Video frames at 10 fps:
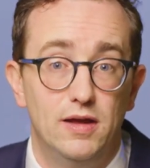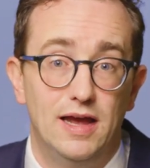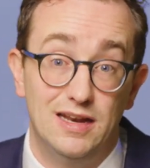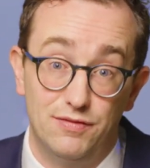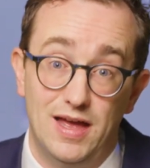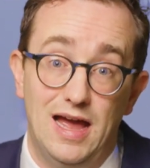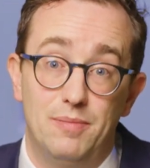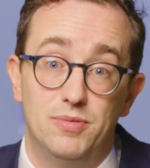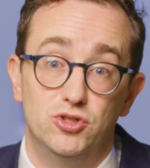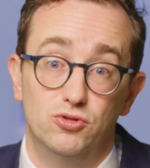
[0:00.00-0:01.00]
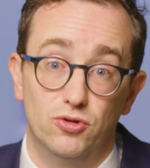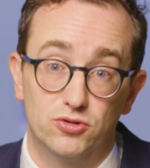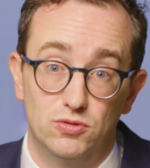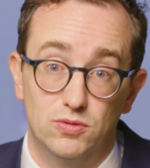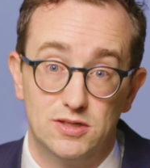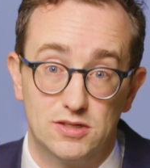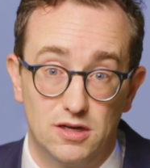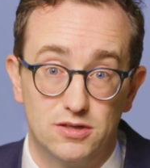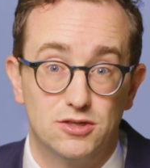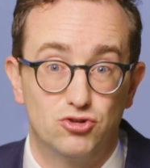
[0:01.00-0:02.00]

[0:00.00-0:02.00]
and if that happens, your doctor will discuss the